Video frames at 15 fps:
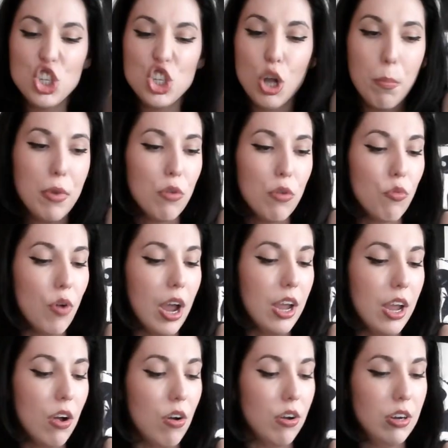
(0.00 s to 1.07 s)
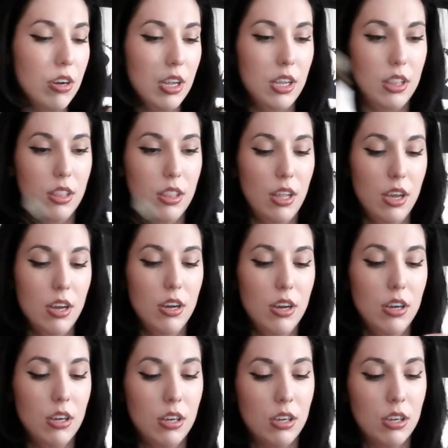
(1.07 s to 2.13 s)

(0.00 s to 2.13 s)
dump it right on in there.